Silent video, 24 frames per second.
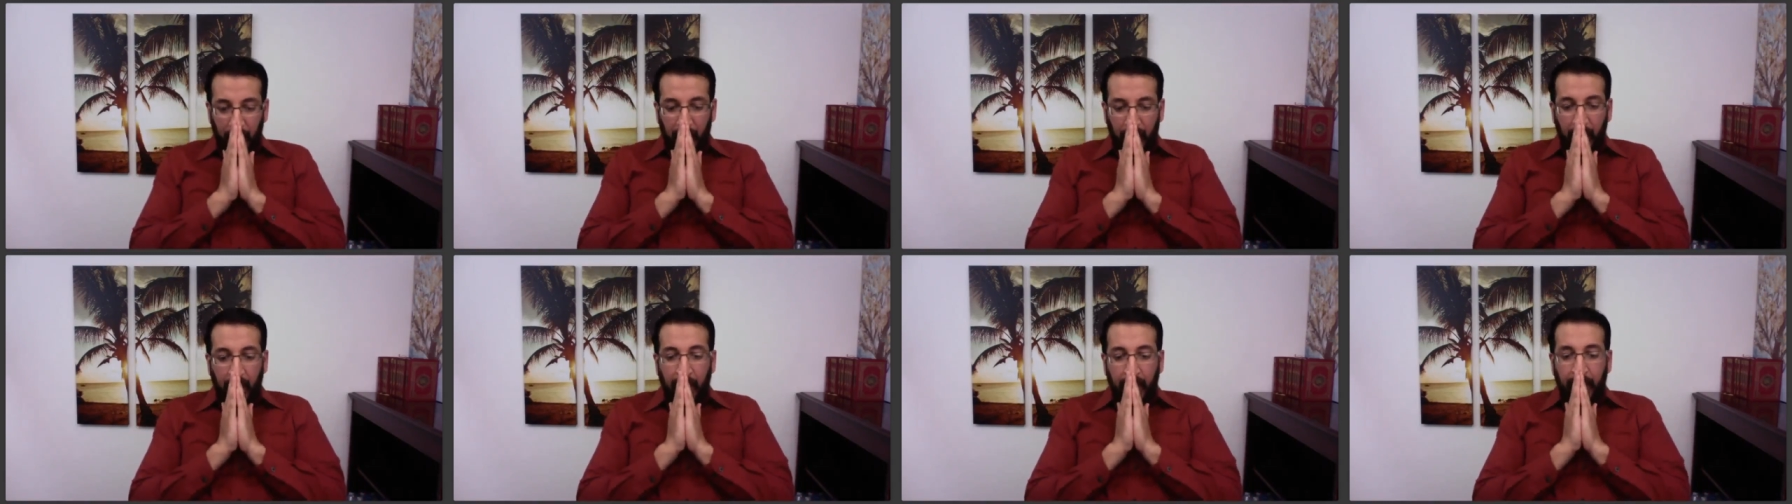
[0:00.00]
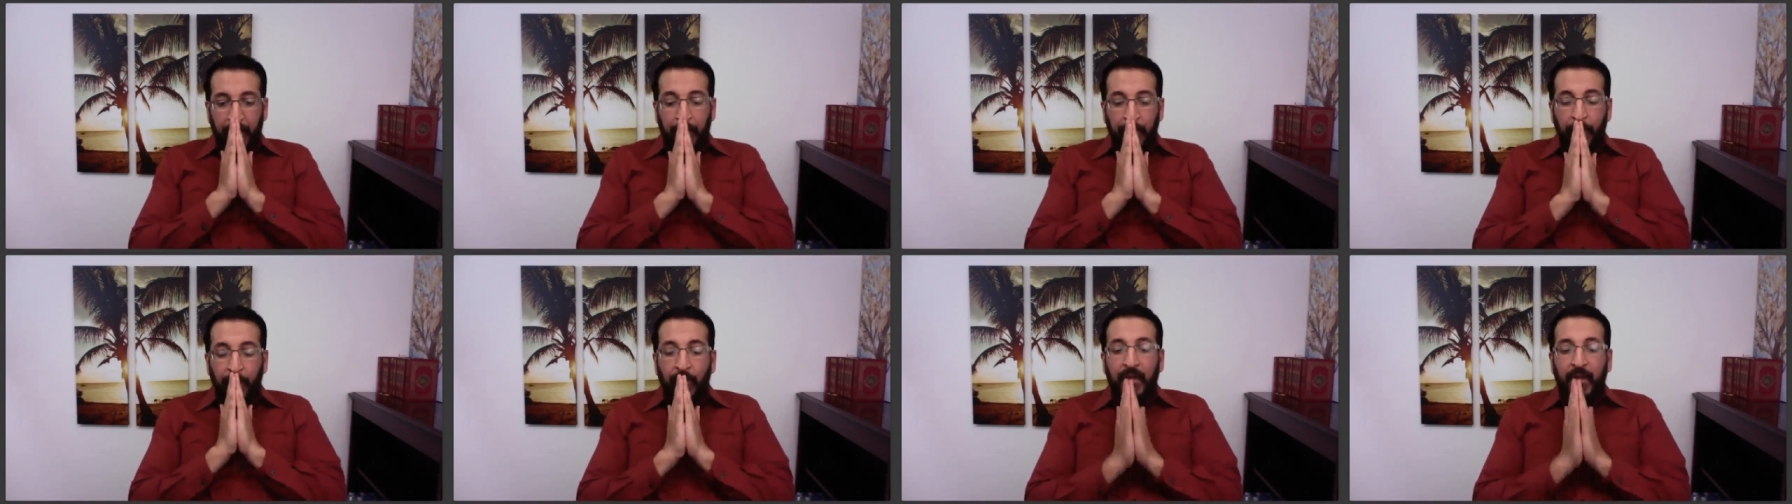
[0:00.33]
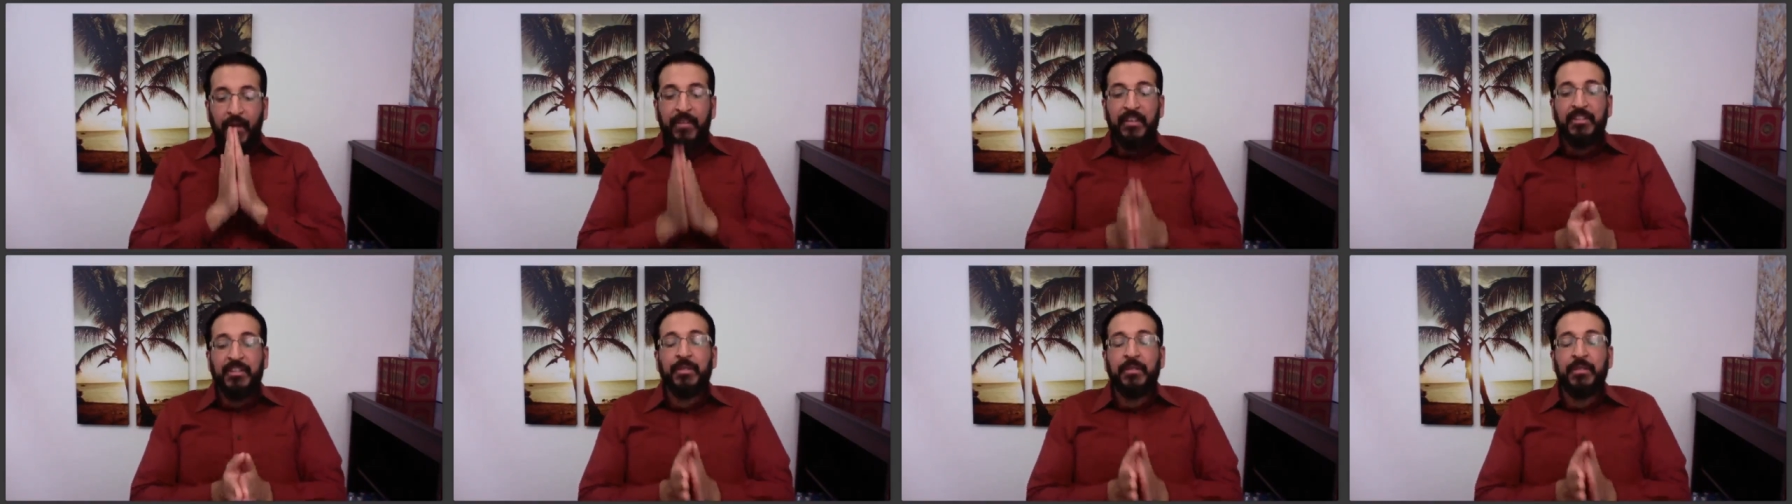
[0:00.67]
Number one,
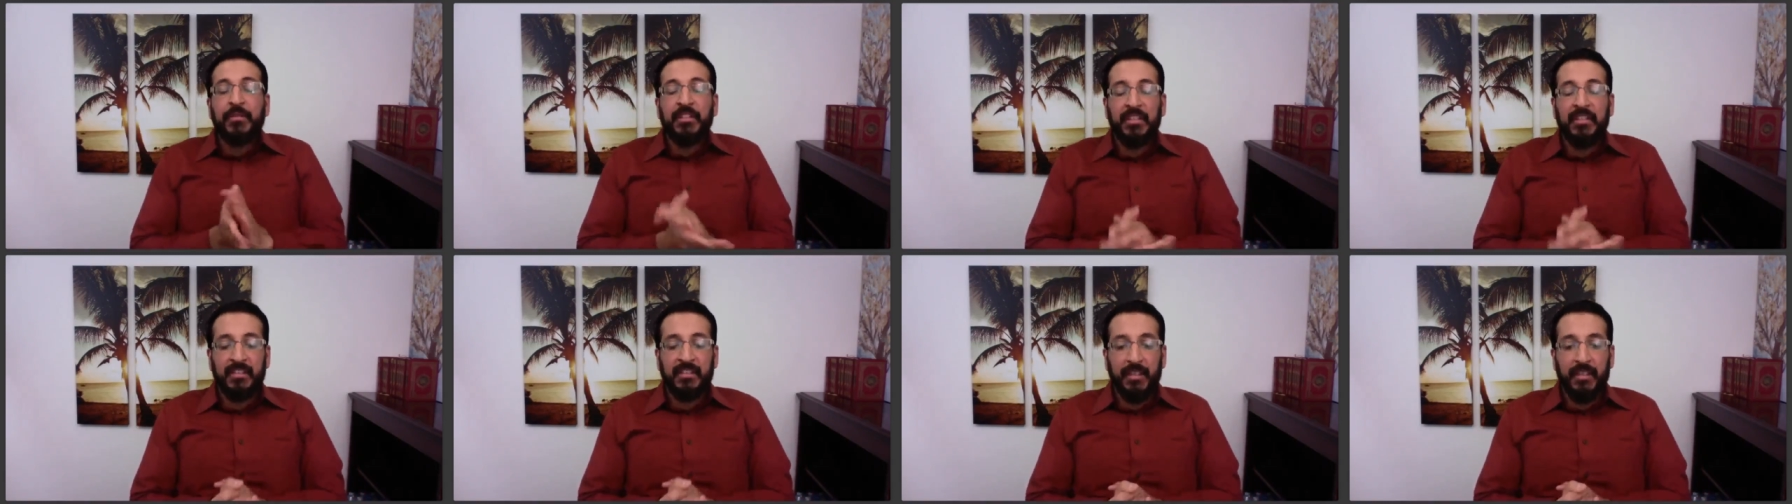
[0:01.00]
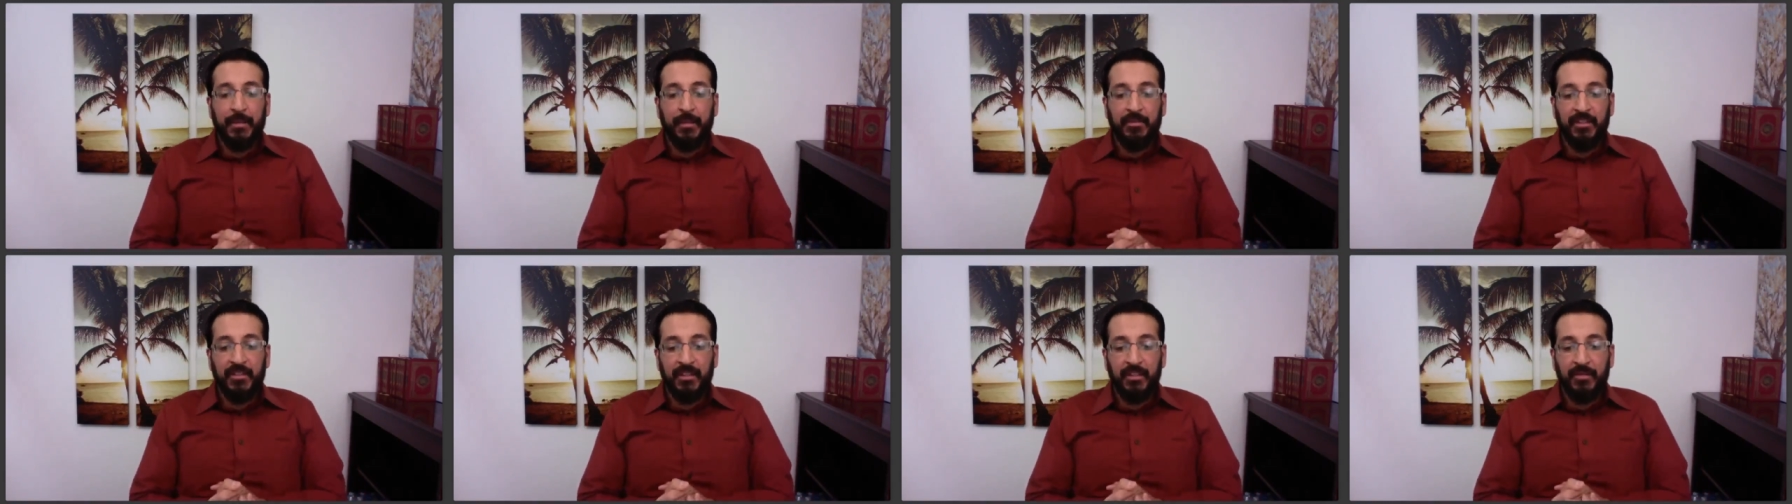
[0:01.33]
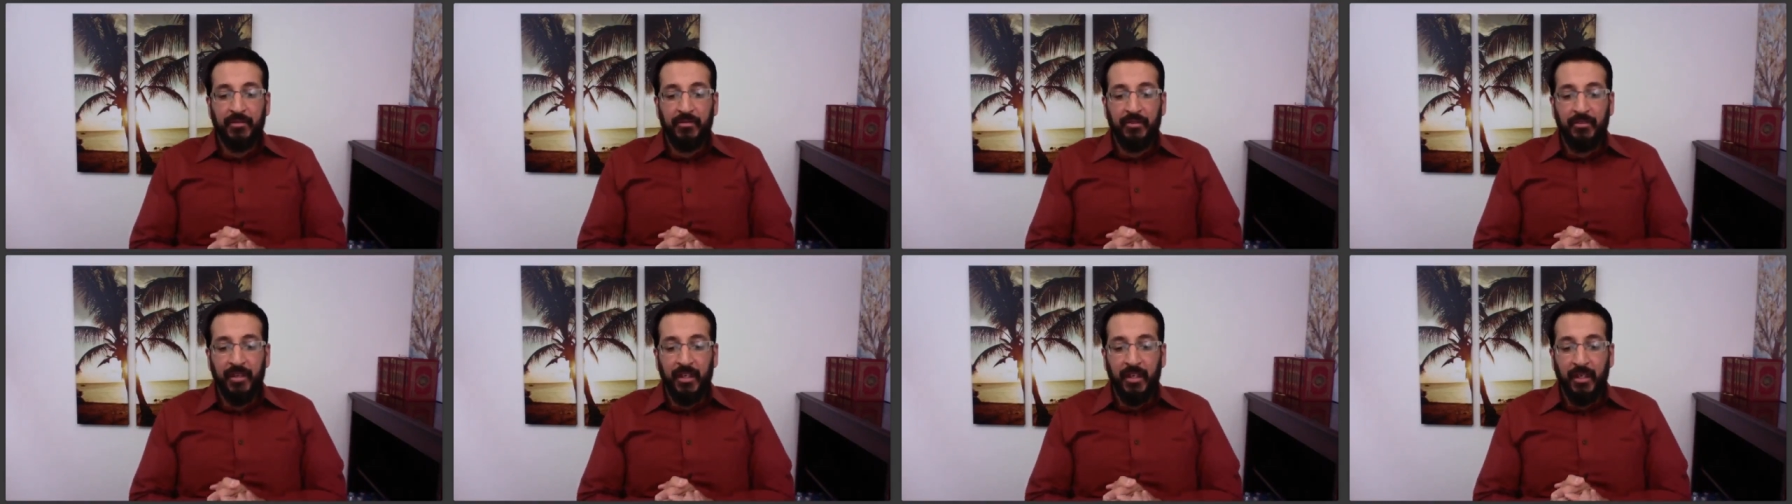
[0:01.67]
there's a misconception
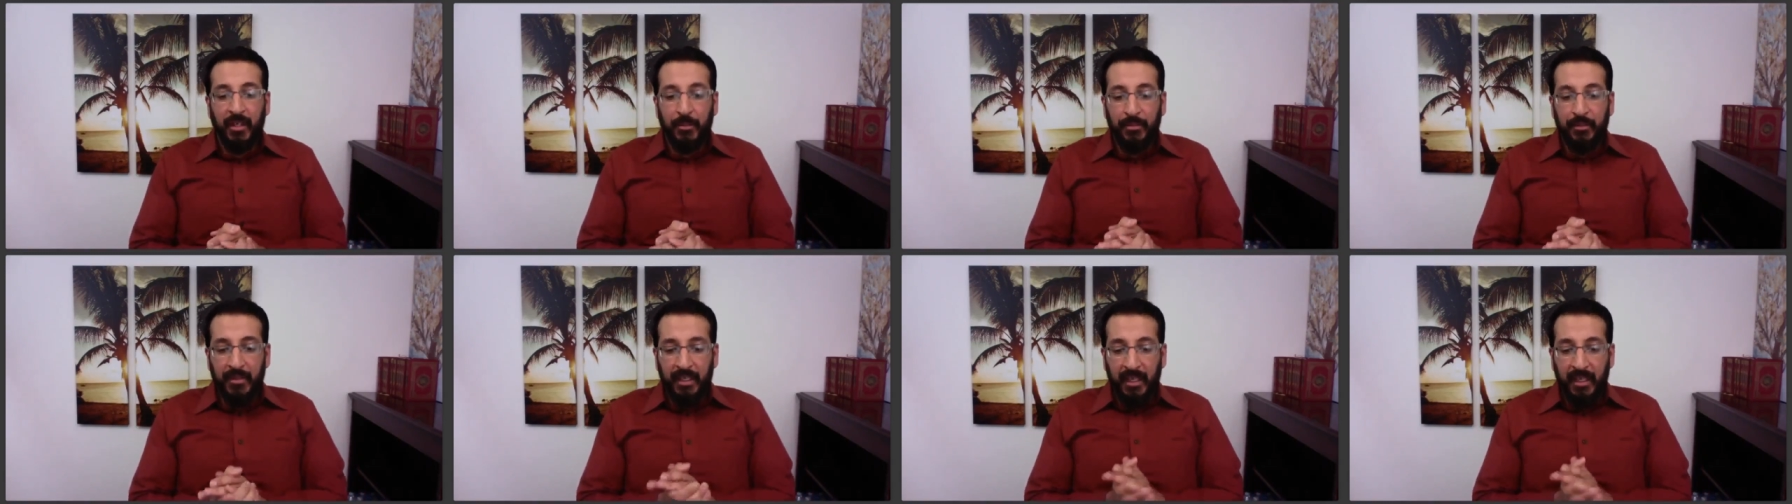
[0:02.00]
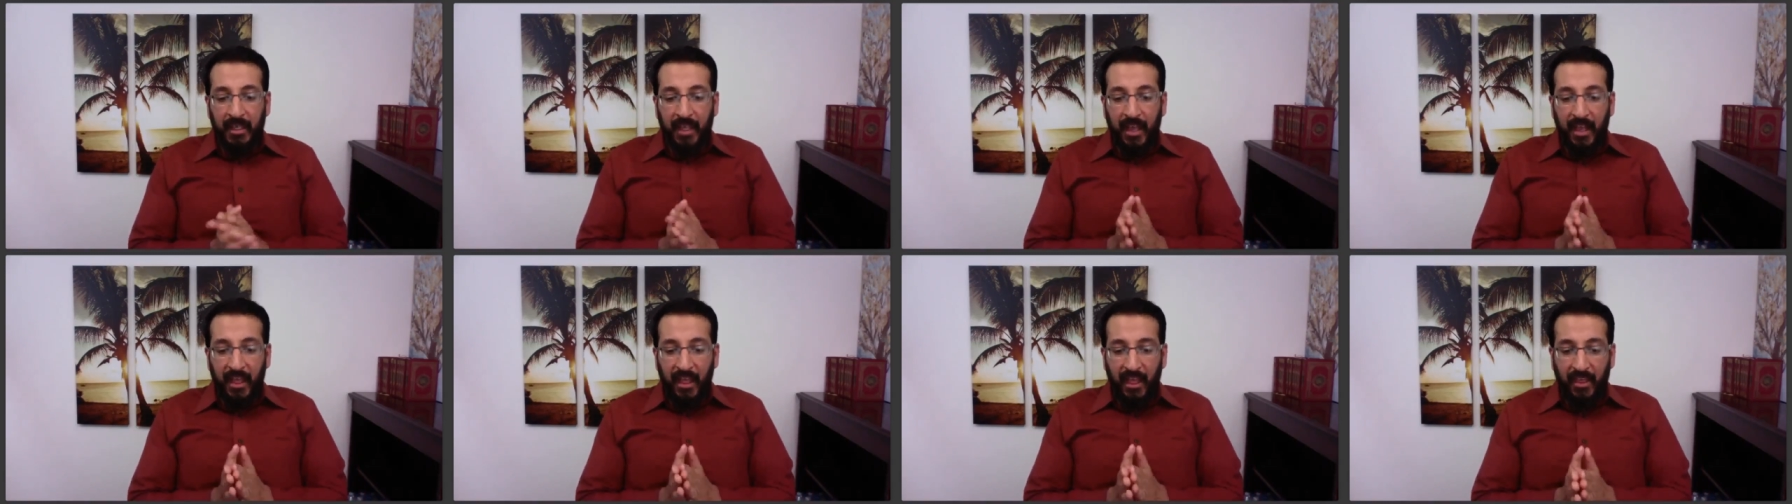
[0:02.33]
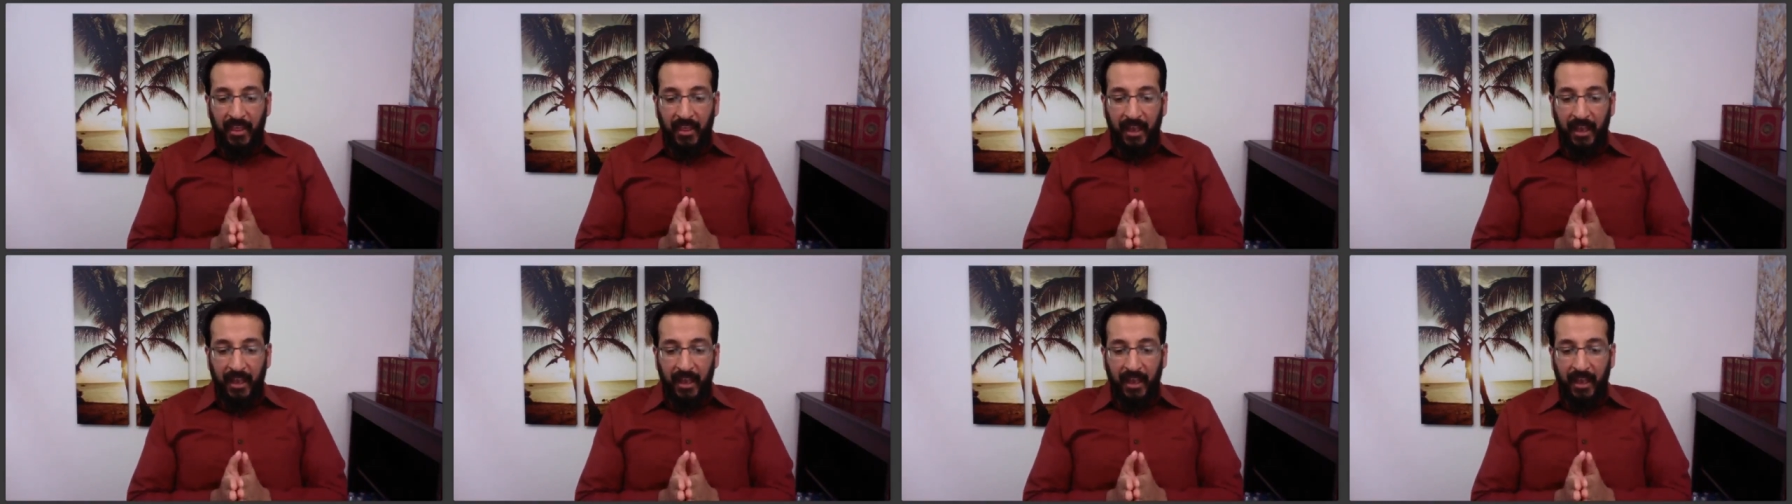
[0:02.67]
of therapy